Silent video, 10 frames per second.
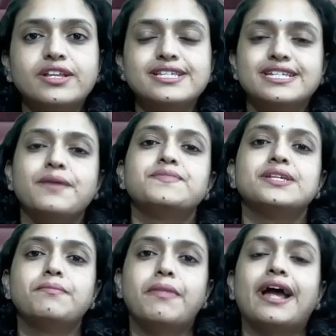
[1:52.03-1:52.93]
steps
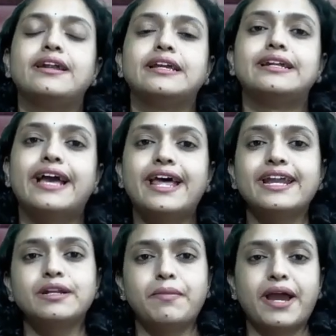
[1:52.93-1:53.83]
in banding?
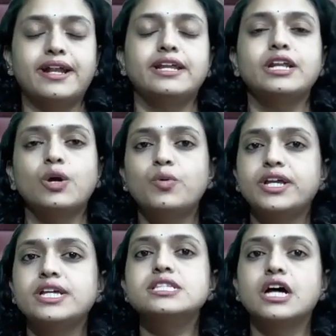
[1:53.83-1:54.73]
Direct banding
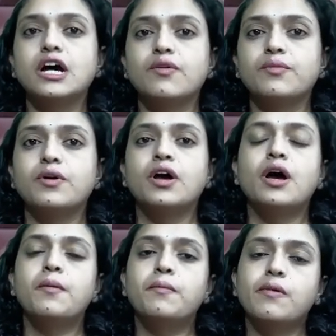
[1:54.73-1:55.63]
nowadays,
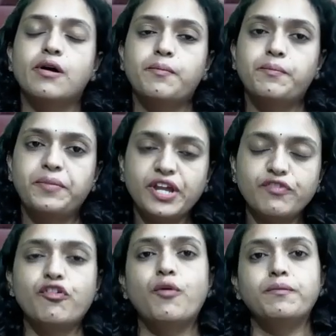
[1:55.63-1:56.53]

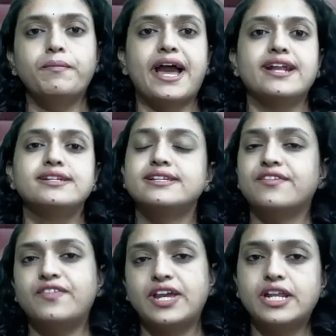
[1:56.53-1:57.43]
preformed bands are
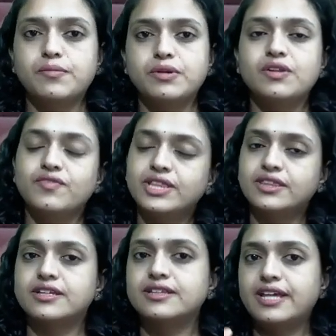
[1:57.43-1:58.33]
available with
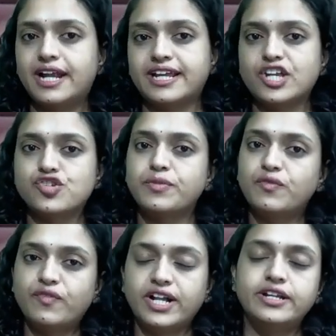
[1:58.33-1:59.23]
the attachment
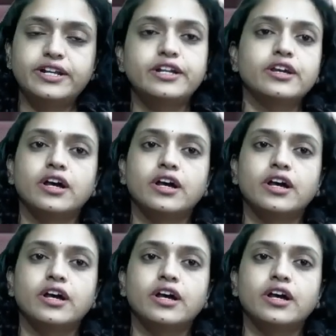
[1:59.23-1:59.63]
welded,